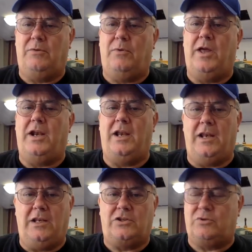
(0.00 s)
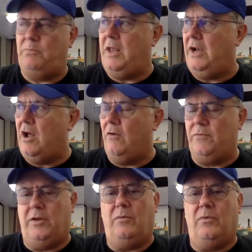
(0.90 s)
running, and it's spitting off
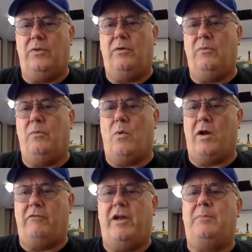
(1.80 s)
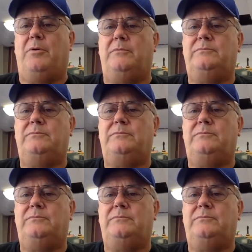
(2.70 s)
the water vapor.